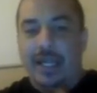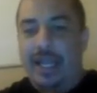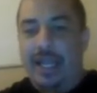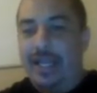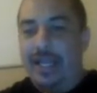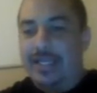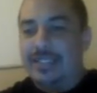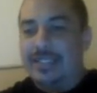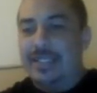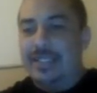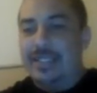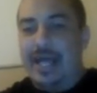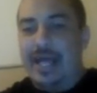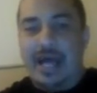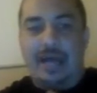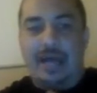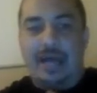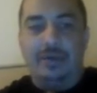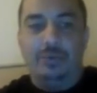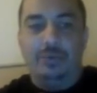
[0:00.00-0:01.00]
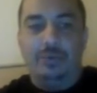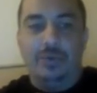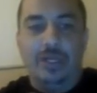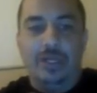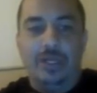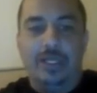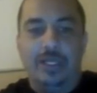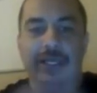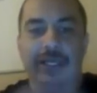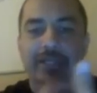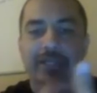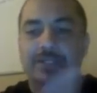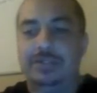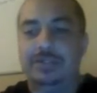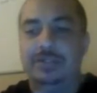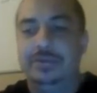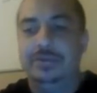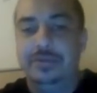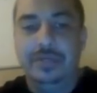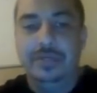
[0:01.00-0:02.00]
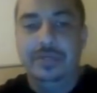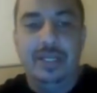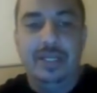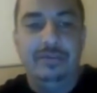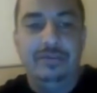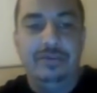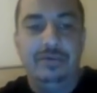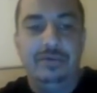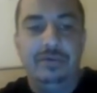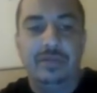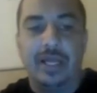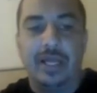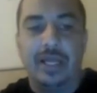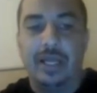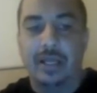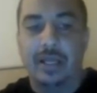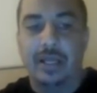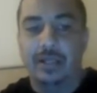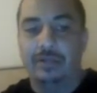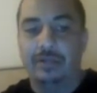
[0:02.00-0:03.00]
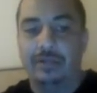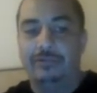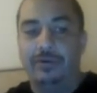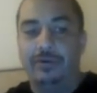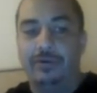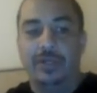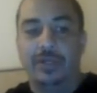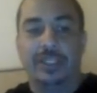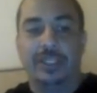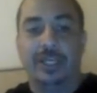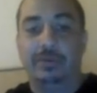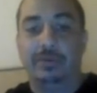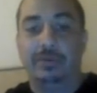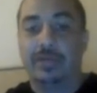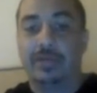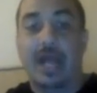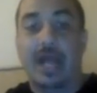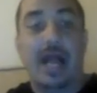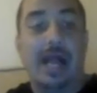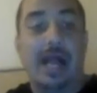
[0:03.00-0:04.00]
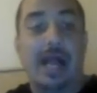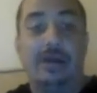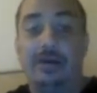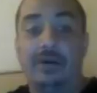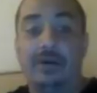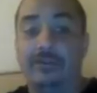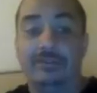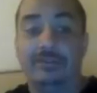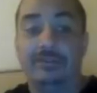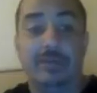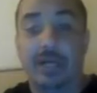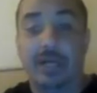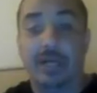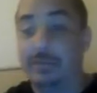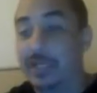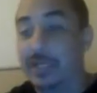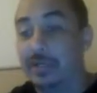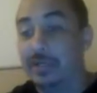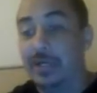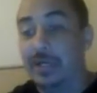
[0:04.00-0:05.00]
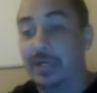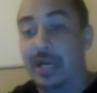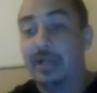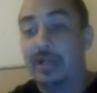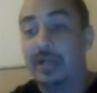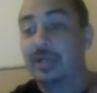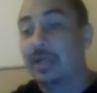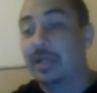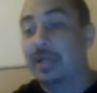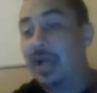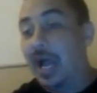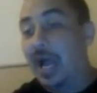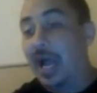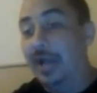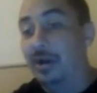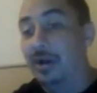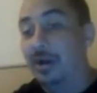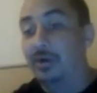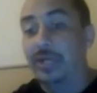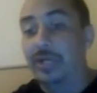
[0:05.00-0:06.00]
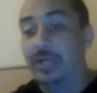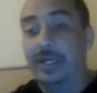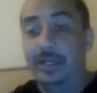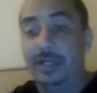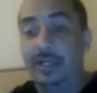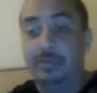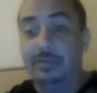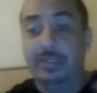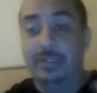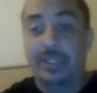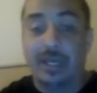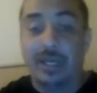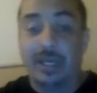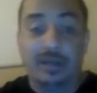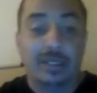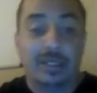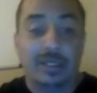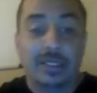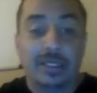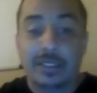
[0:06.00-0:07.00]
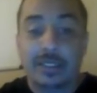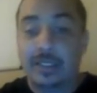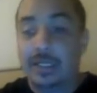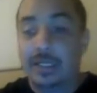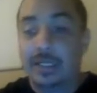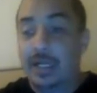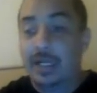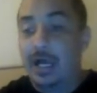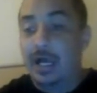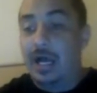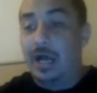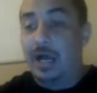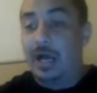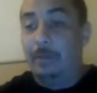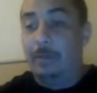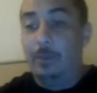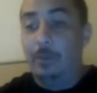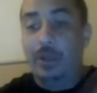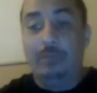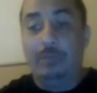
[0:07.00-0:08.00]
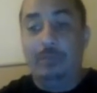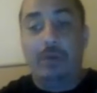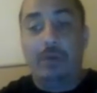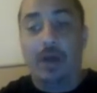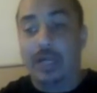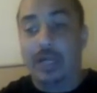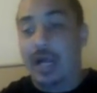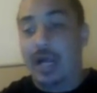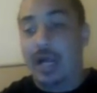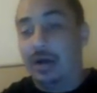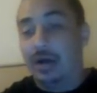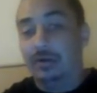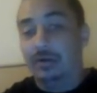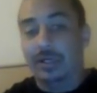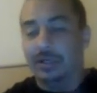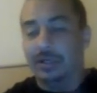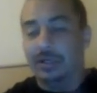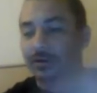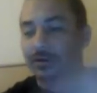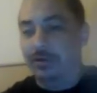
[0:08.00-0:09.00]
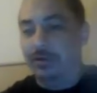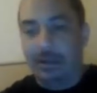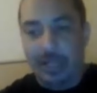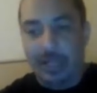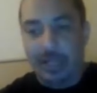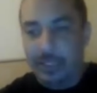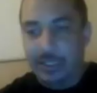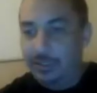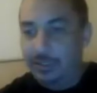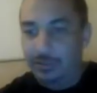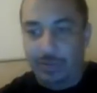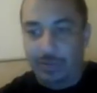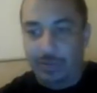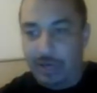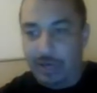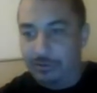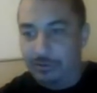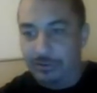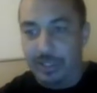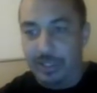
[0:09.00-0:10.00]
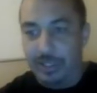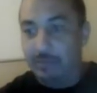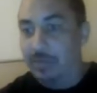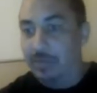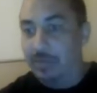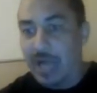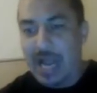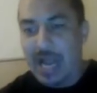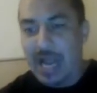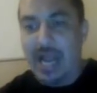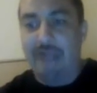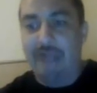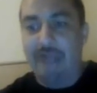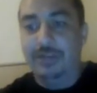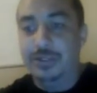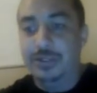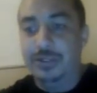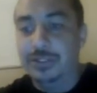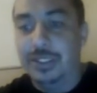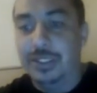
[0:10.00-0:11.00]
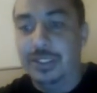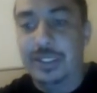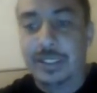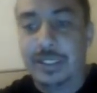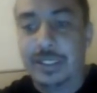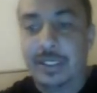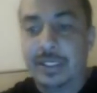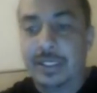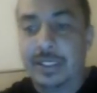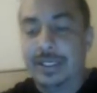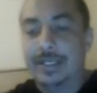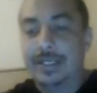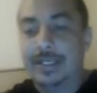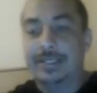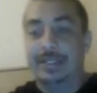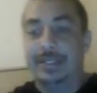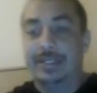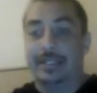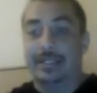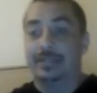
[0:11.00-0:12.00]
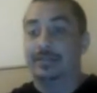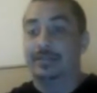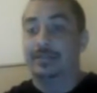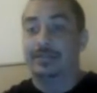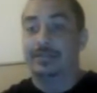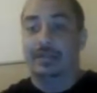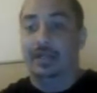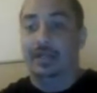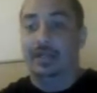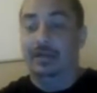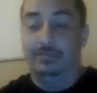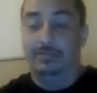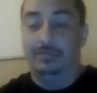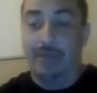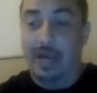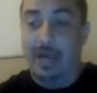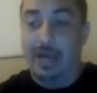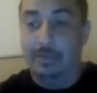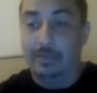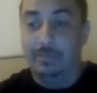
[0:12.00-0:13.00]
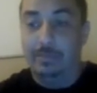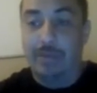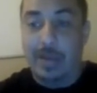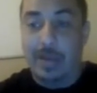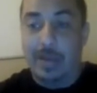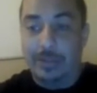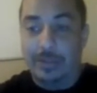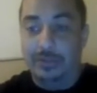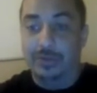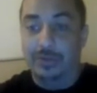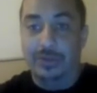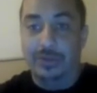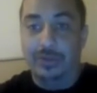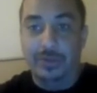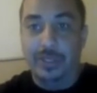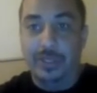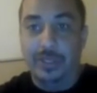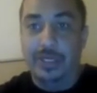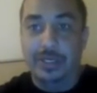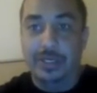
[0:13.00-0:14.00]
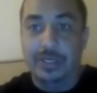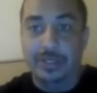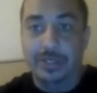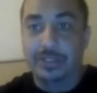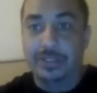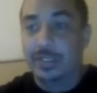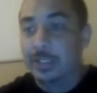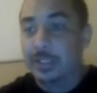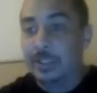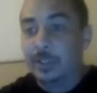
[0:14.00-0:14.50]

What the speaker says: and it's not really to give you like the focus keyword. I don't know if it's been updated or not. I know like Neil Patel went and bought it out, and he's doing whatever with it. But I haven't used it since probably 2 or 3 years